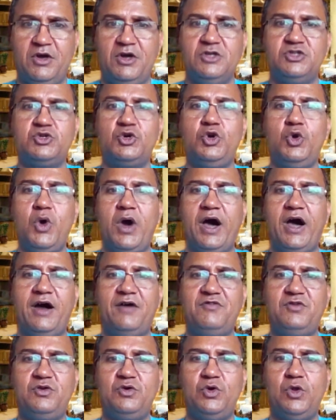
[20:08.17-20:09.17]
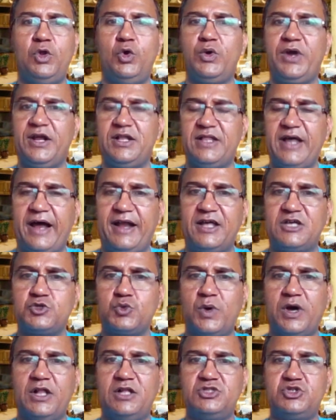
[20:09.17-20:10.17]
So you have to look at that as well.